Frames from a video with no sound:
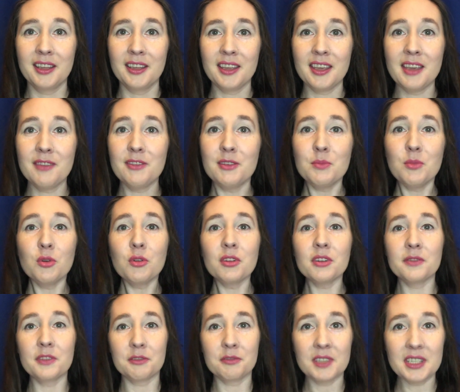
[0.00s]
even more
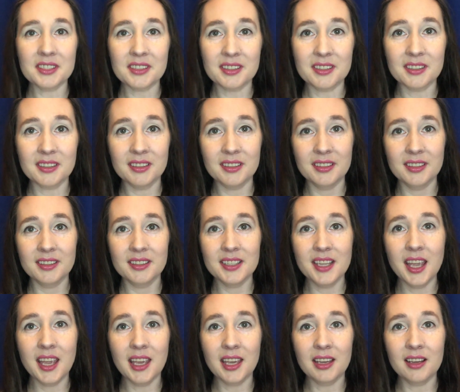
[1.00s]
of a reason to
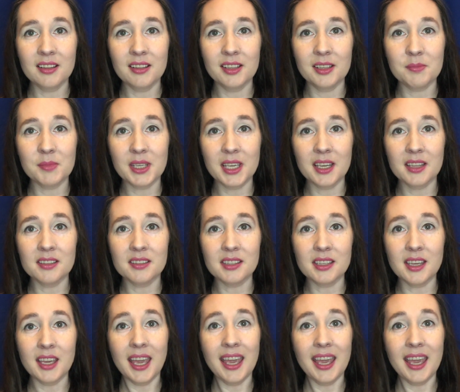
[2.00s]
hate Clan Mackenzie.